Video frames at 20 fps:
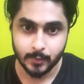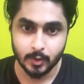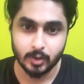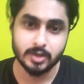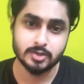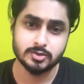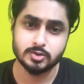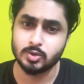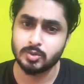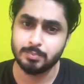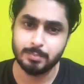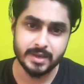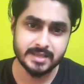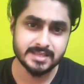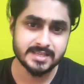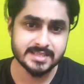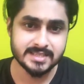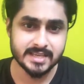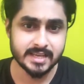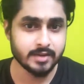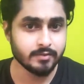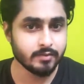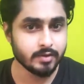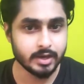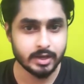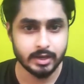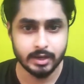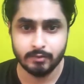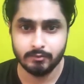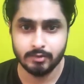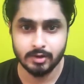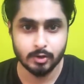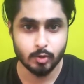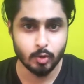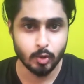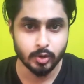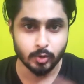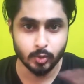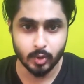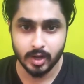Okay, so the basics anyway will
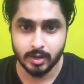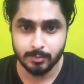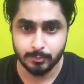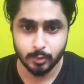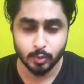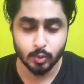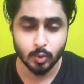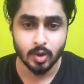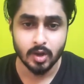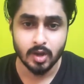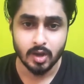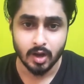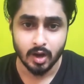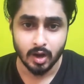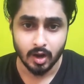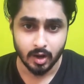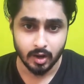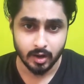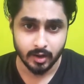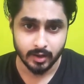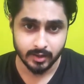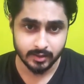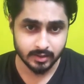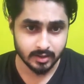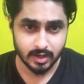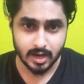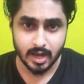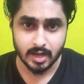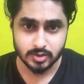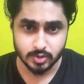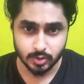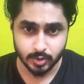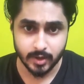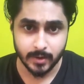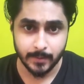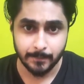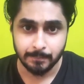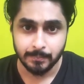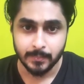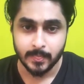going to help you in the last.
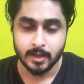Okay.